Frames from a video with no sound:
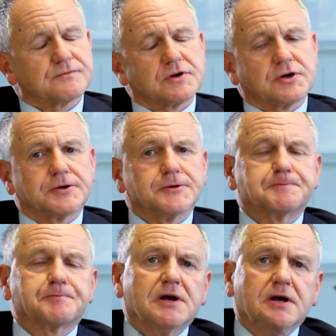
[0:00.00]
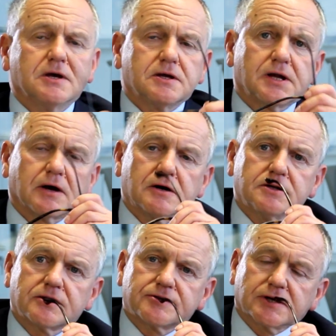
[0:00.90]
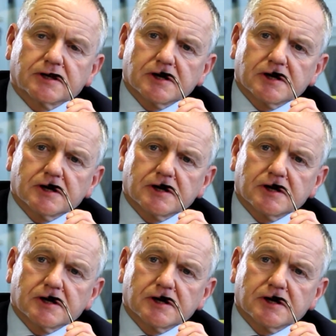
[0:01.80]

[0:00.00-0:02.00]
Very good. Now, another thing,